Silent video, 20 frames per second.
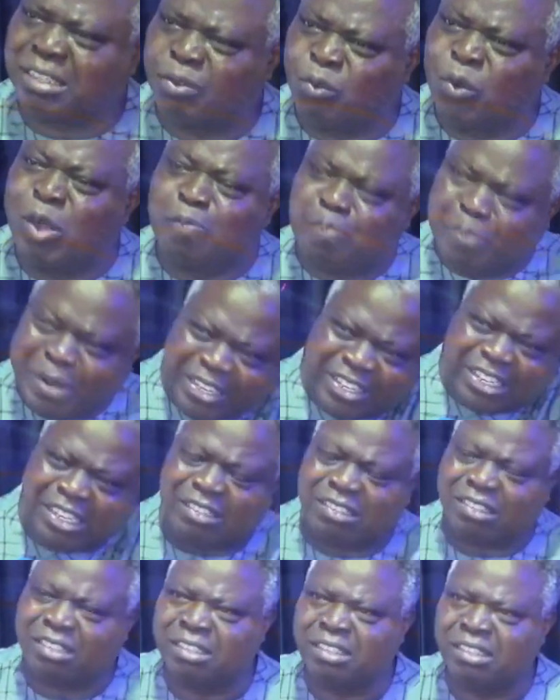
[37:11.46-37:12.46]
We preach
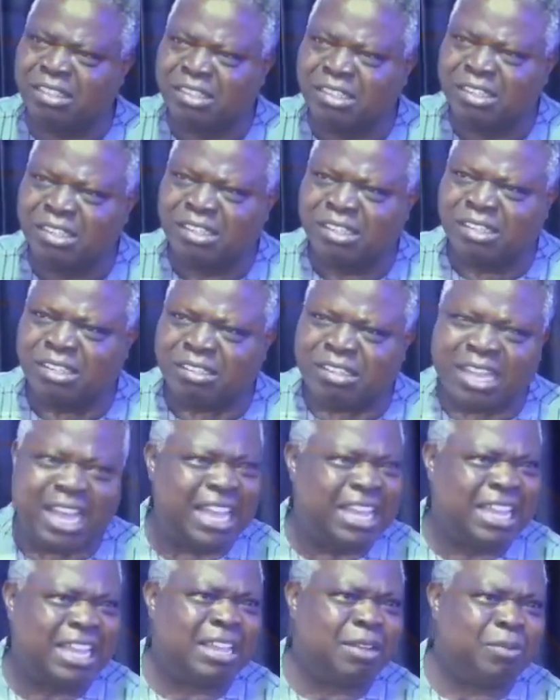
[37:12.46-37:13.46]
it. So
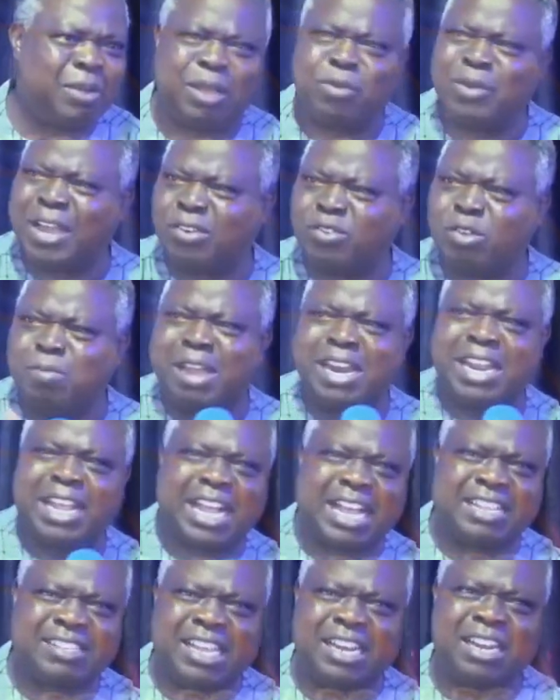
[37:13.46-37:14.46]
uh, when we are doing
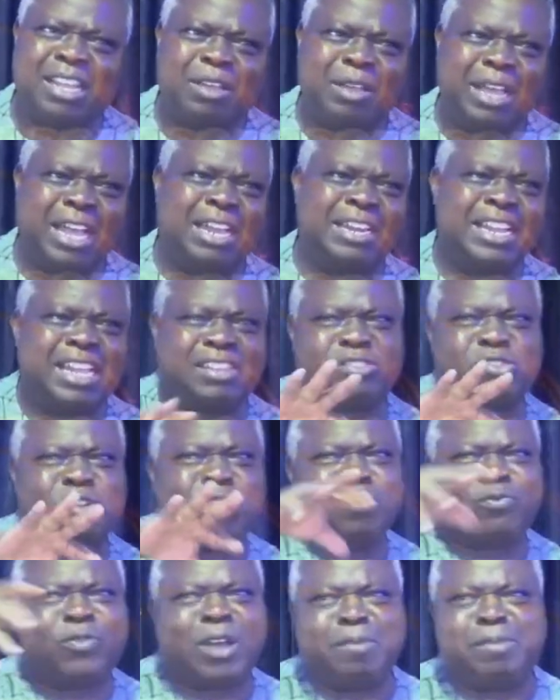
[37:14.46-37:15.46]
marriage counsel, uh, there is
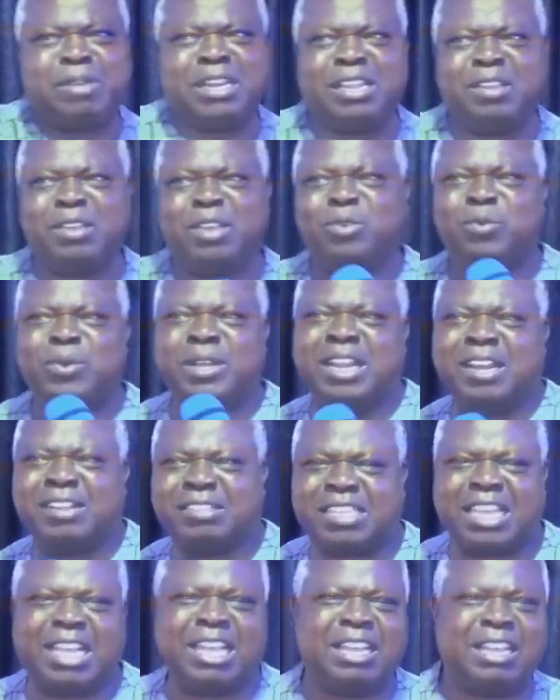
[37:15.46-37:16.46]
no family
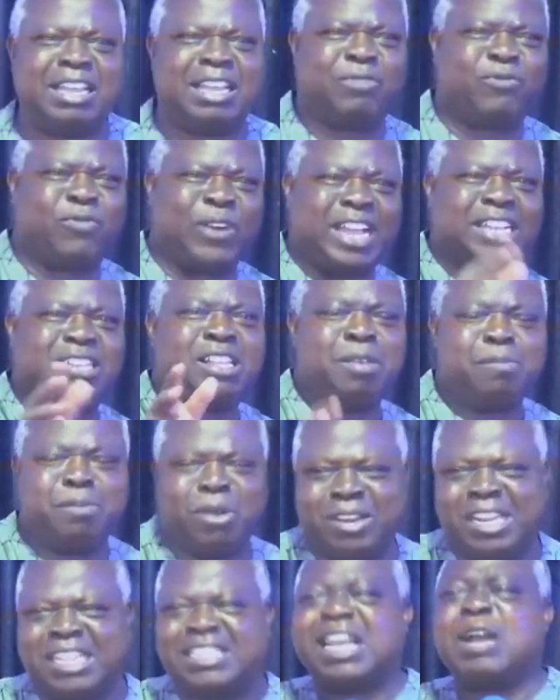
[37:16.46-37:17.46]
without a uh, fight.
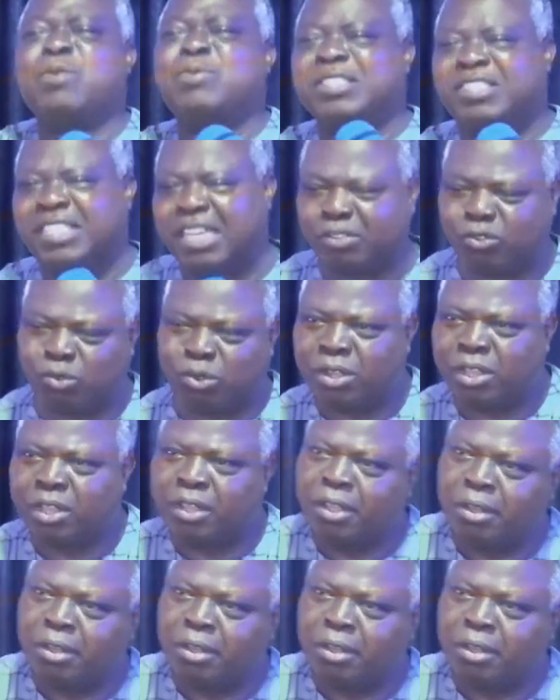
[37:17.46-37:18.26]
But later we settle.